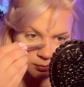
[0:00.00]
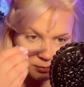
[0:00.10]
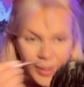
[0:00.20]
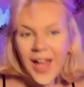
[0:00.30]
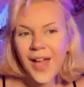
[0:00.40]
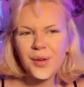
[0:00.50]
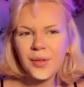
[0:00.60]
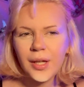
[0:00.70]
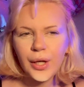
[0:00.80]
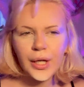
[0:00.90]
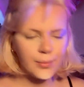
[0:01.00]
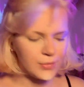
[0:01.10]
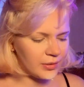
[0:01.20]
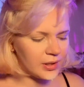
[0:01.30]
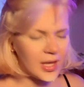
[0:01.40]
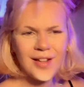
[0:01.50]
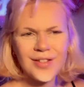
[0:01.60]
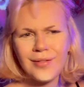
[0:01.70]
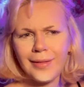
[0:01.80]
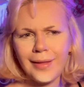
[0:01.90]
But I don't hear him doing that,
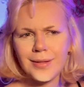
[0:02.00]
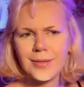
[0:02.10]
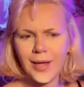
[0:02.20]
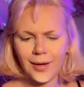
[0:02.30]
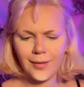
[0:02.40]
so I think it's fine.